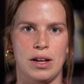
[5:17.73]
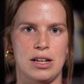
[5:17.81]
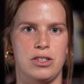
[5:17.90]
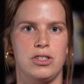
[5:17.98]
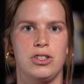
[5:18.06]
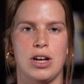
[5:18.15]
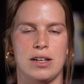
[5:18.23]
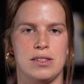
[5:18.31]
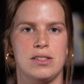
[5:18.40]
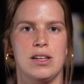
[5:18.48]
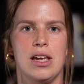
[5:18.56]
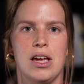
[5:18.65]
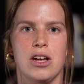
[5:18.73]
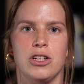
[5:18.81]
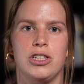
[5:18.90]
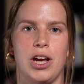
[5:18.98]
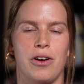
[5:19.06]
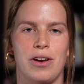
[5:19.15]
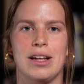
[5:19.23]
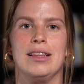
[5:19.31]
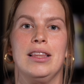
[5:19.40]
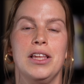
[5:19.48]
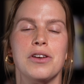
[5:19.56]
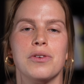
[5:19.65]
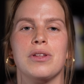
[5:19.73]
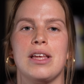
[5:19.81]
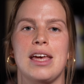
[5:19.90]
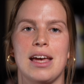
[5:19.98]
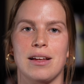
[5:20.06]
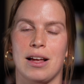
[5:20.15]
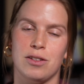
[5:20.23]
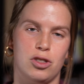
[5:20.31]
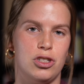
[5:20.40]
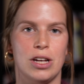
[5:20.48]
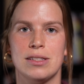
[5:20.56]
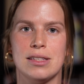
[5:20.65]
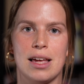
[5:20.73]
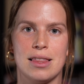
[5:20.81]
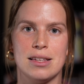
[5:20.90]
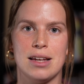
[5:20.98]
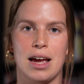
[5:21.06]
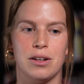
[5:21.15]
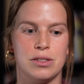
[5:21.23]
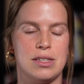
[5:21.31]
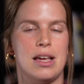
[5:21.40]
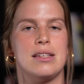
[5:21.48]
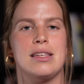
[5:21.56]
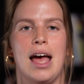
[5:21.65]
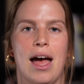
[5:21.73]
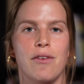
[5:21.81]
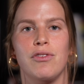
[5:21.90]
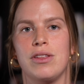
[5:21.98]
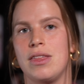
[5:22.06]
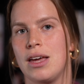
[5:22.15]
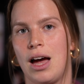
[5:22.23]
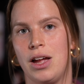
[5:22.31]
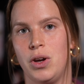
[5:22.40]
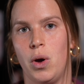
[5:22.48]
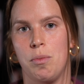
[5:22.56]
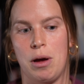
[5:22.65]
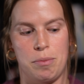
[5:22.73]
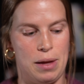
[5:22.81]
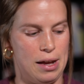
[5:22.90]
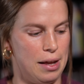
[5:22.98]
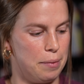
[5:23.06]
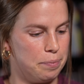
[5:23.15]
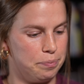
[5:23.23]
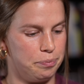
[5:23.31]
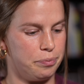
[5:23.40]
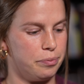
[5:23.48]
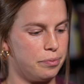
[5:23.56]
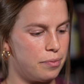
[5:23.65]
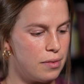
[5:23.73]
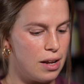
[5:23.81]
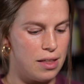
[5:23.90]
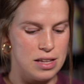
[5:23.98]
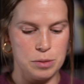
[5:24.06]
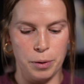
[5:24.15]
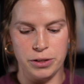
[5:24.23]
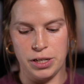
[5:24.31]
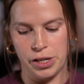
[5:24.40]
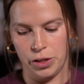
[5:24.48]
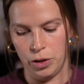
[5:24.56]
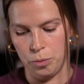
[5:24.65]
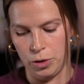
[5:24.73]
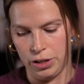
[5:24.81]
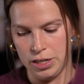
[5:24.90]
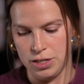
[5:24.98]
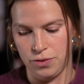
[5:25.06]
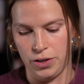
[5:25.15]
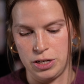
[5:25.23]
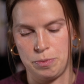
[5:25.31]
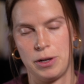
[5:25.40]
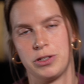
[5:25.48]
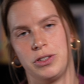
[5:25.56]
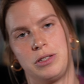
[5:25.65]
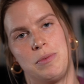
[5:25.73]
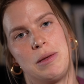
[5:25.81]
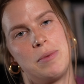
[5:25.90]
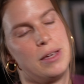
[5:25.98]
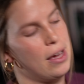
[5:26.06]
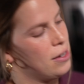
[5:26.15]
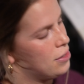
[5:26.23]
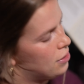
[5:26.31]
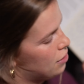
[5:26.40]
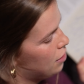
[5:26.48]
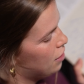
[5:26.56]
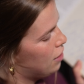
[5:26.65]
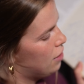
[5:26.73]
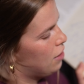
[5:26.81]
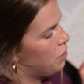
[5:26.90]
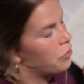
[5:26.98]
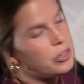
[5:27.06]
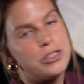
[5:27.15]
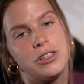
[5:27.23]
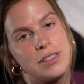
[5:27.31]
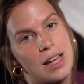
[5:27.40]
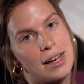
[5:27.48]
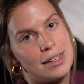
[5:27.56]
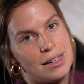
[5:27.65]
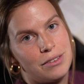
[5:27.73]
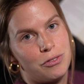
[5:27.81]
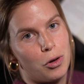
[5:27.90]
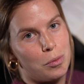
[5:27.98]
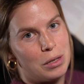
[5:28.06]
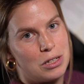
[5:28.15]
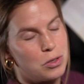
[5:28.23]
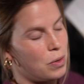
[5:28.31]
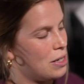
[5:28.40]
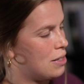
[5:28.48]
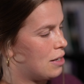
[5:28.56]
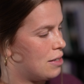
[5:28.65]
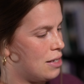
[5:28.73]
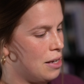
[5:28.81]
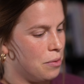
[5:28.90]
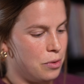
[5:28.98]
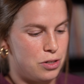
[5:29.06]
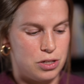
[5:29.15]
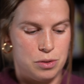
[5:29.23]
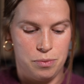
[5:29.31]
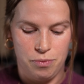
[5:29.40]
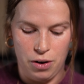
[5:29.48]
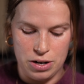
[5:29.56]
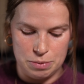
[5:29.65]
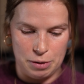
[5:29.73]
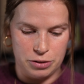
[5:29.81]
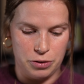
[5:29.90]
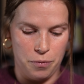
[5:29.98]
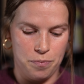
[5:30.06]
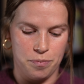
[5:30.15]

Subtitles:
It's just sharing, literally, as just like the title says, everything I know about painting. This particular book is very special to me because Richard signed it for me in 2016, which is very special.